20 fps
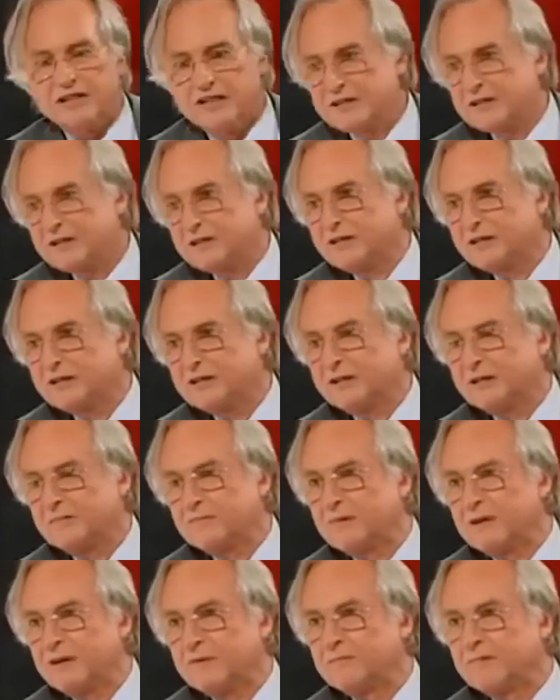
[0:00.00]
leader,
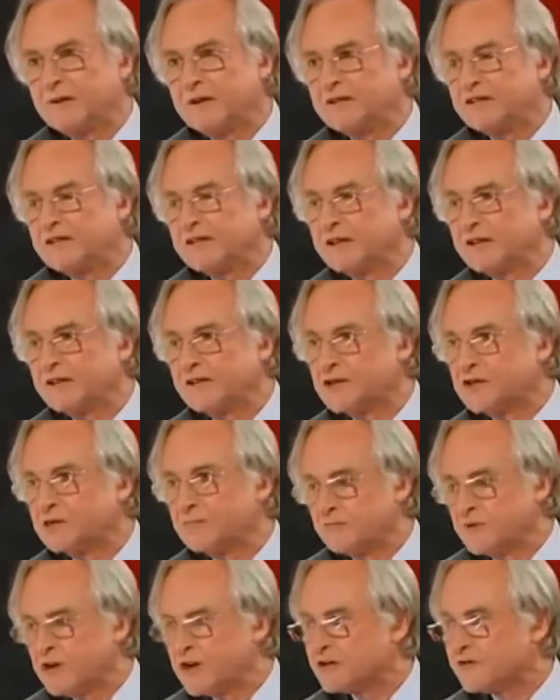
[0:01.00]
a, a, a, such
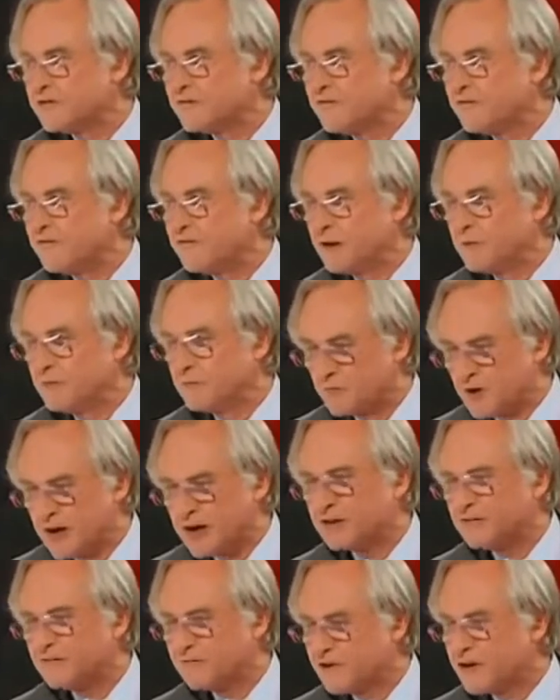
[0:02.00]
a breath, of, a
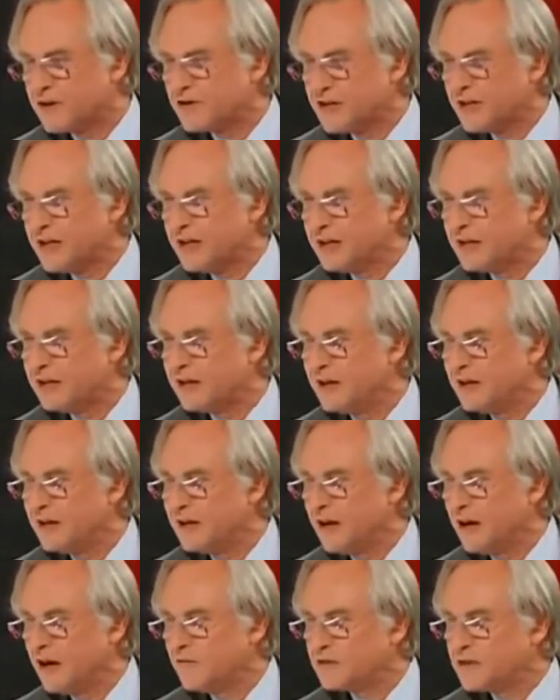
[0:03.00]
breath of fresh air
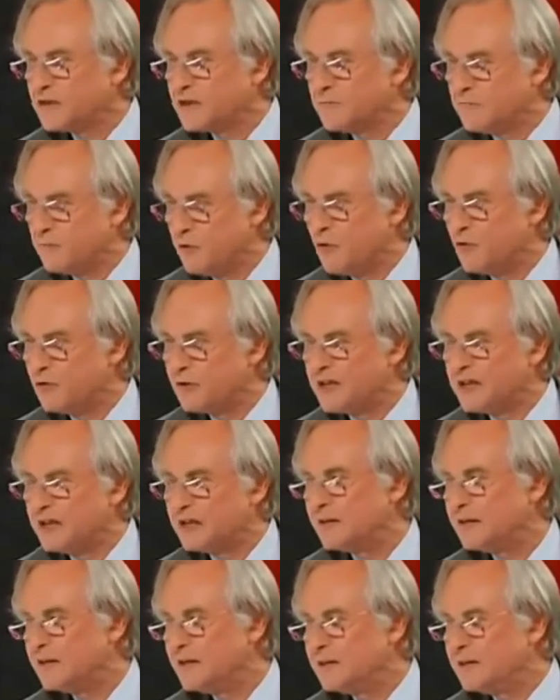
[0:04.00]
after the
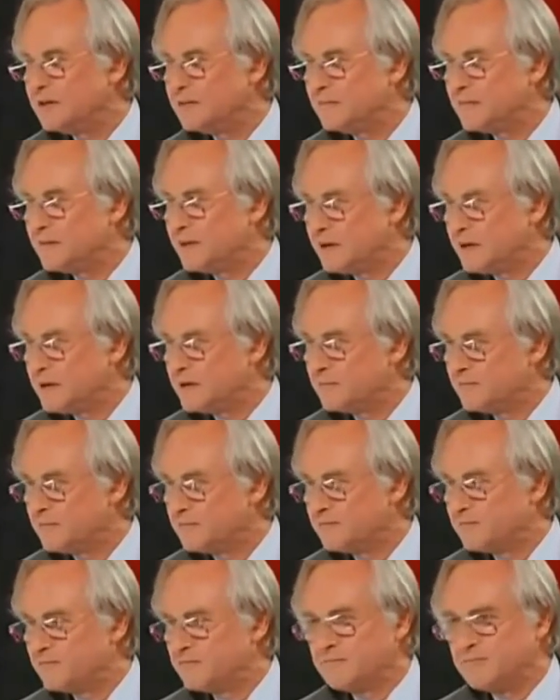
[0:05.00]
appalling uh,
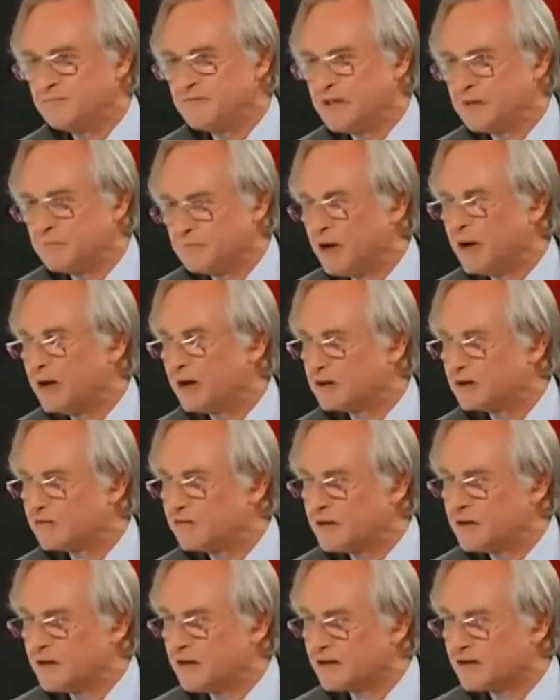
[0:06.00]
debacle
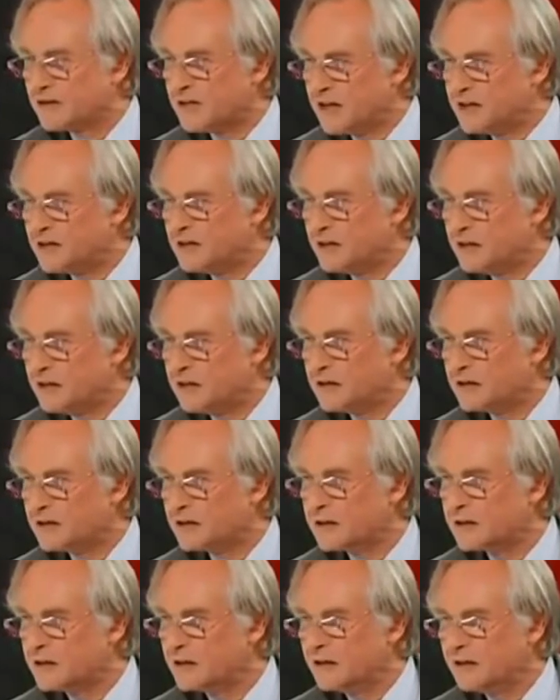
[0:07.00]
of the last eight
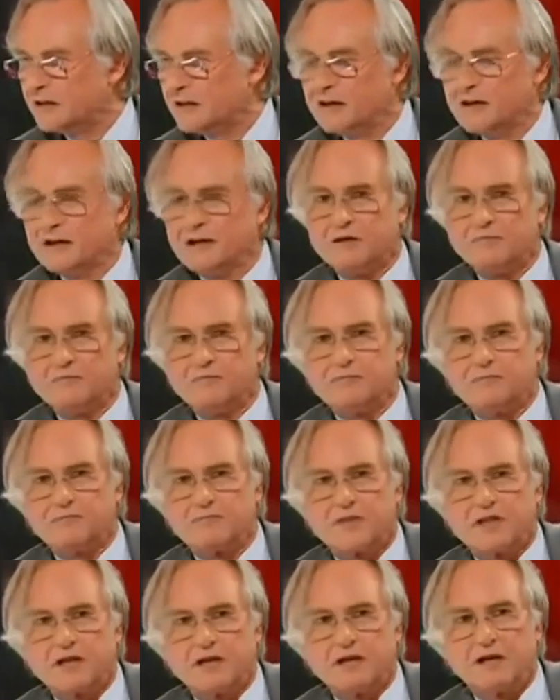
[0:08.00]
years
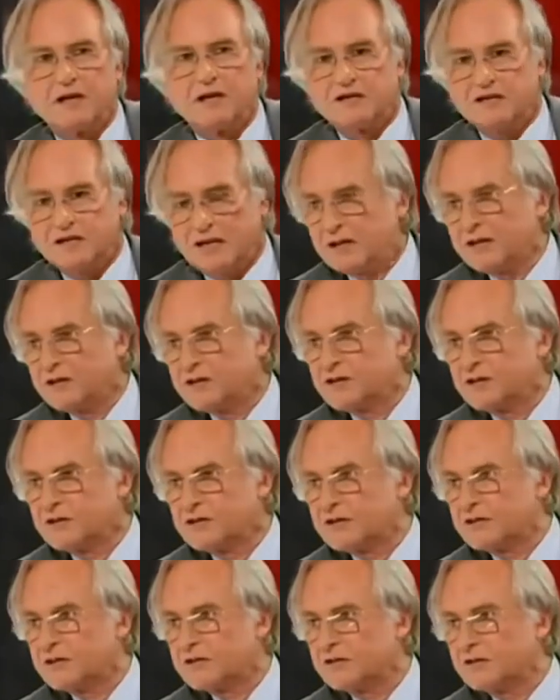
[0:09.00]
um,
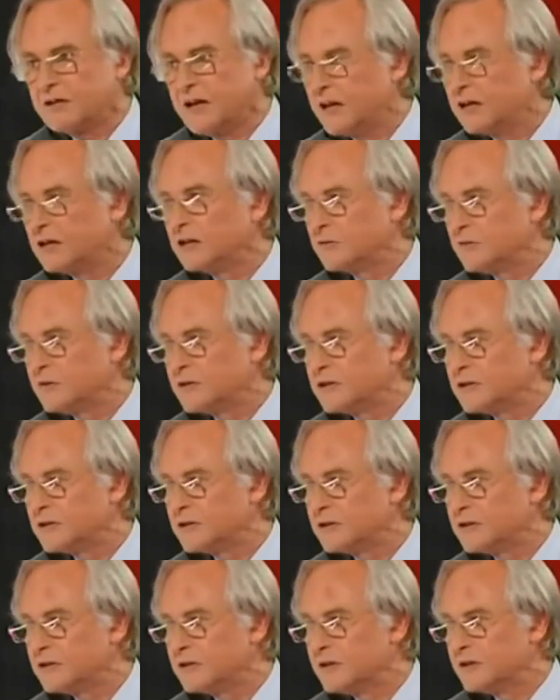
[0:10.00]
intelligent,
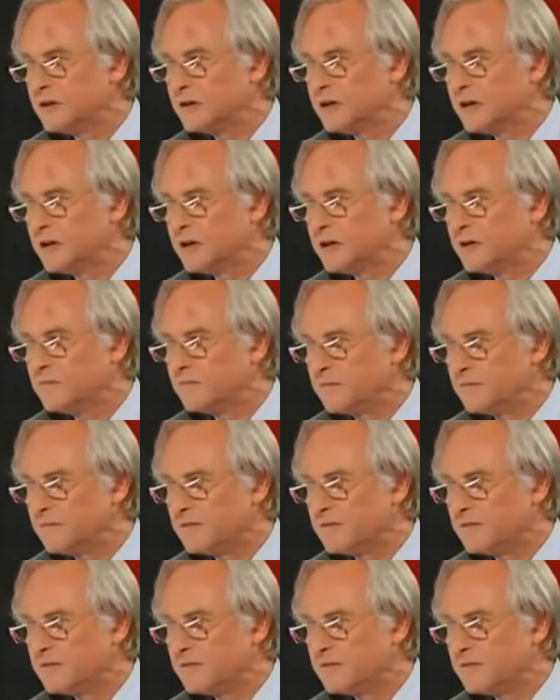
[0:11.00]
eloquent, uh,